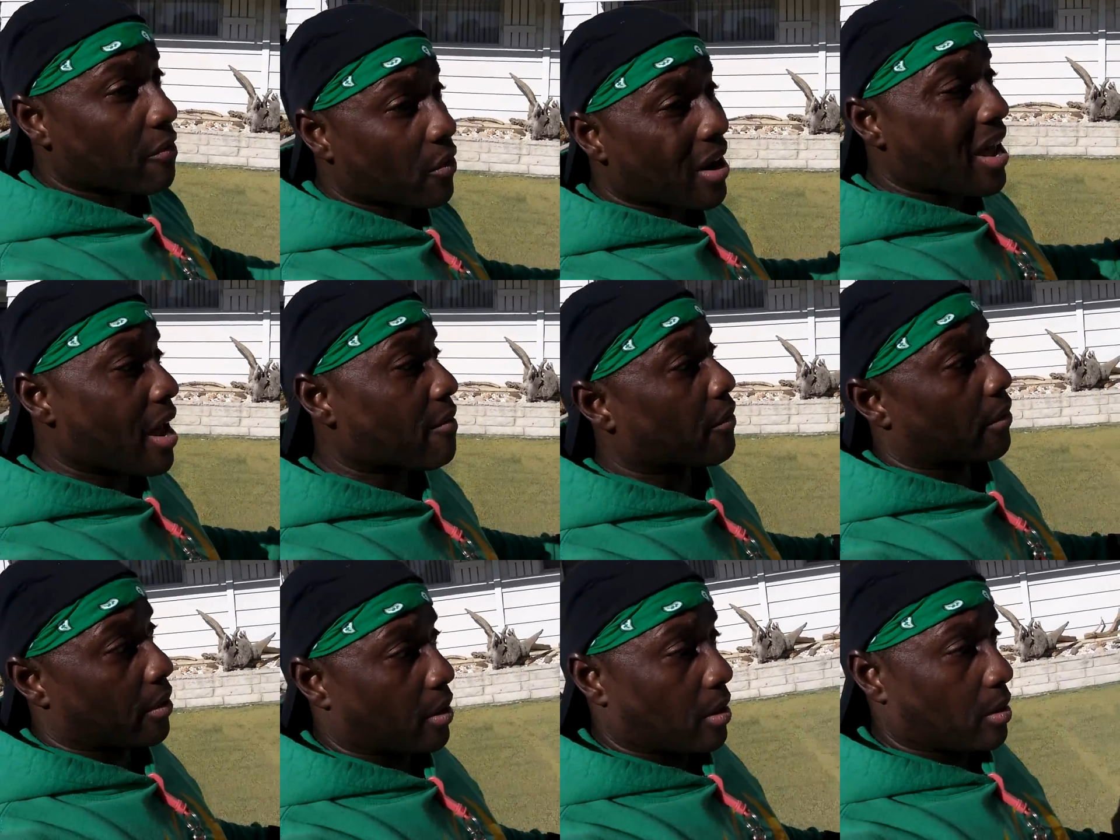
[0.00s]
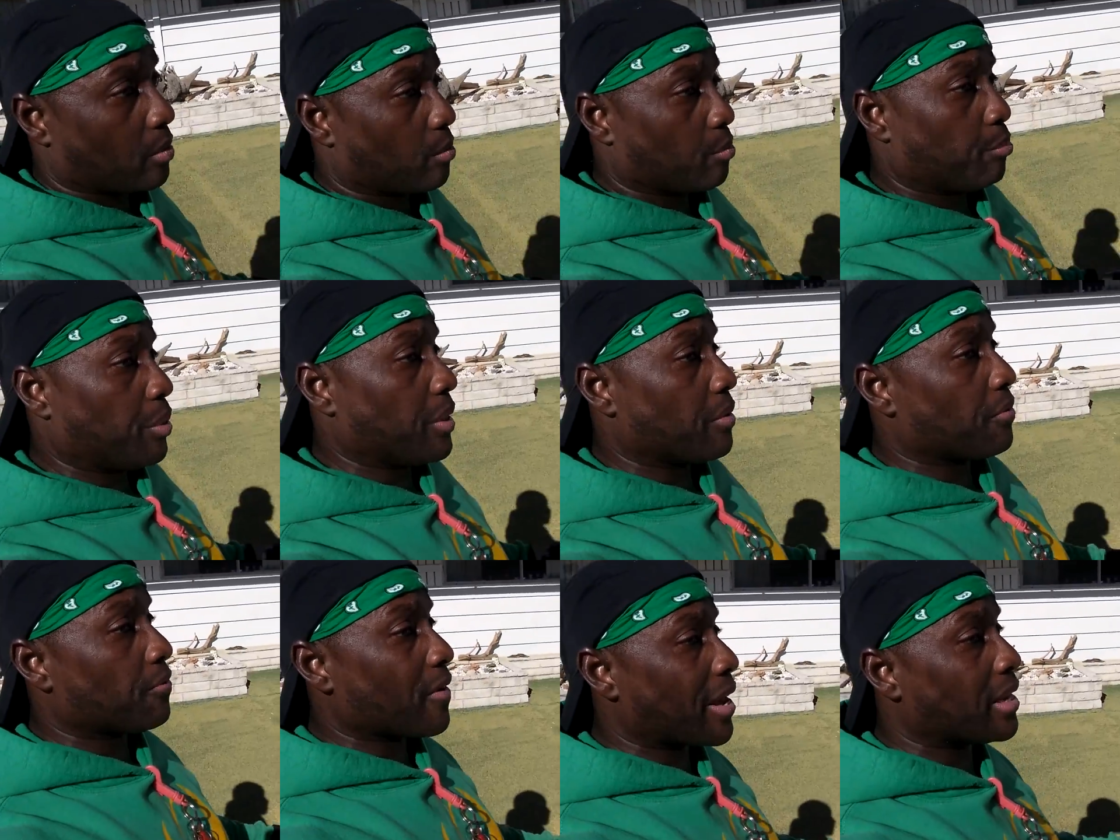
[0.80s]
ever, ever be
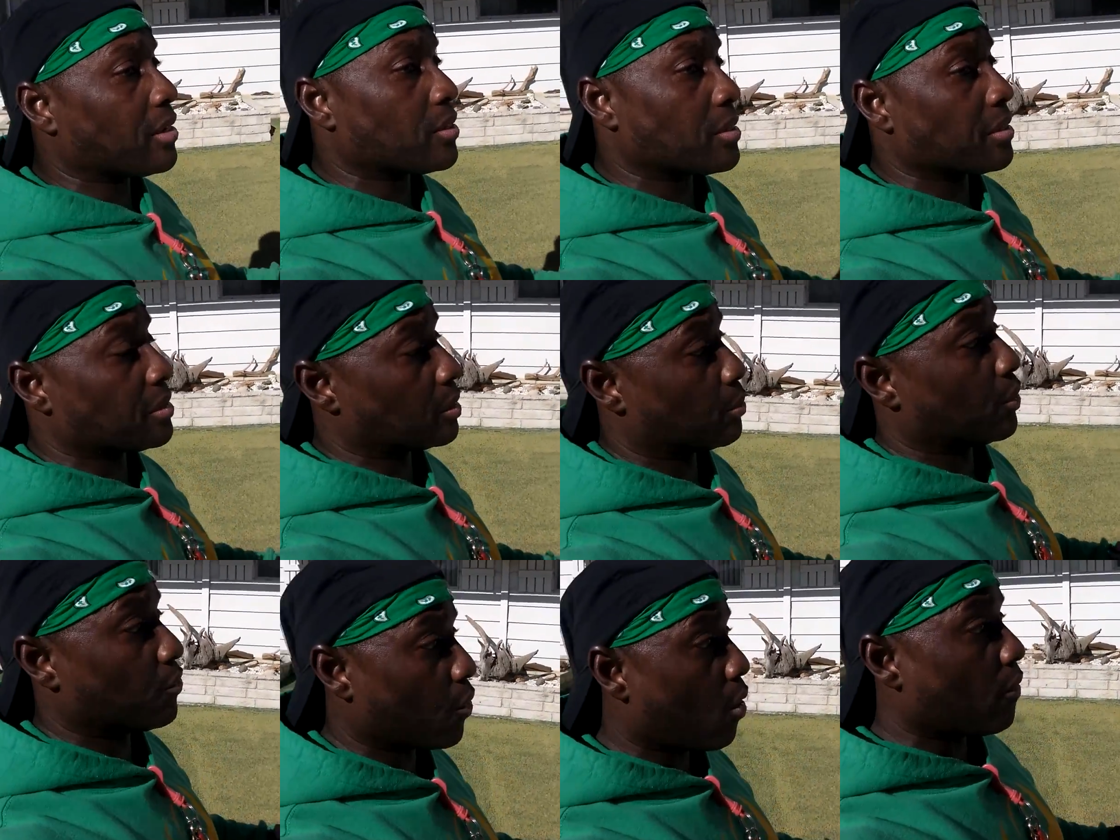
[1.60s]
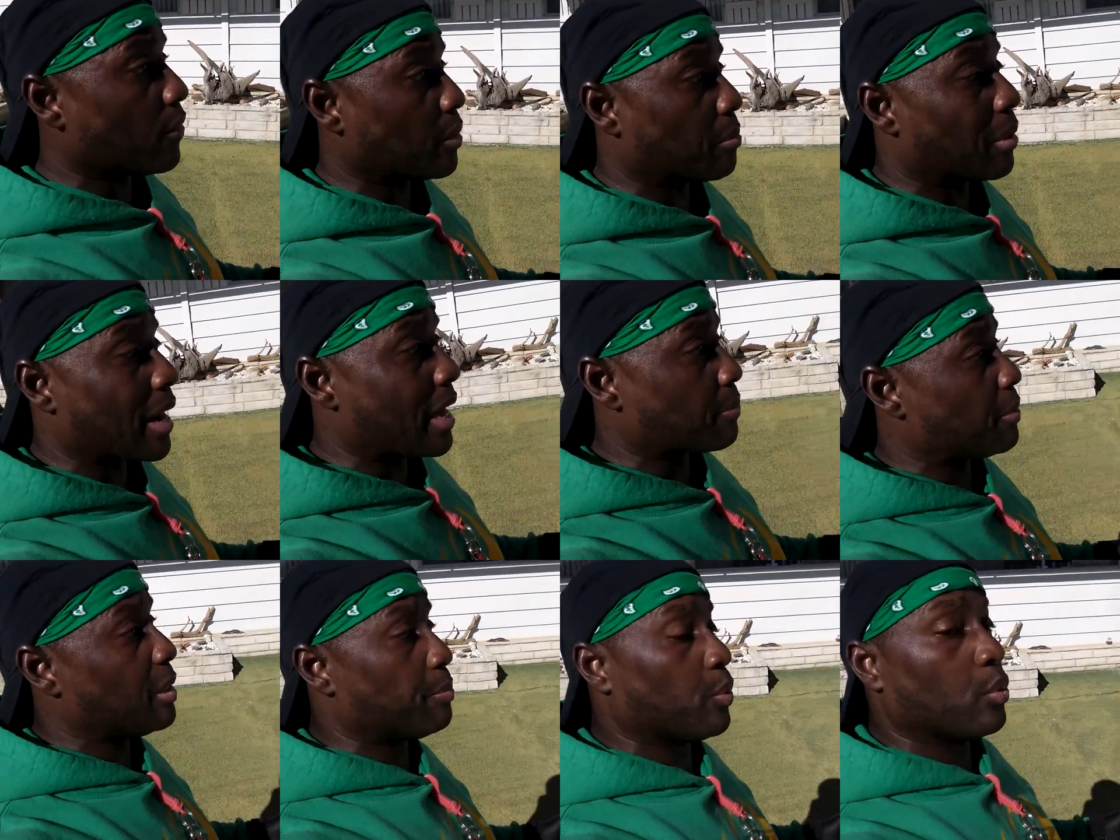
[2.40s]
a fighting system involving
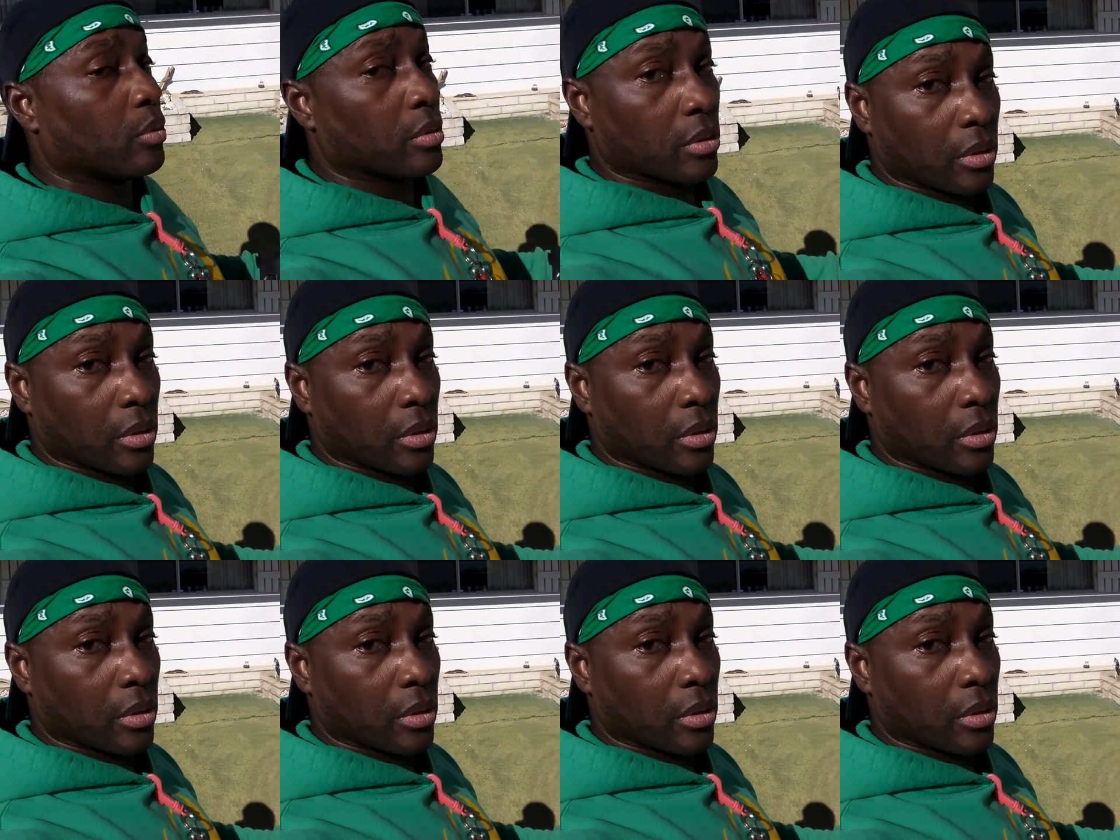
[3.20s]
black people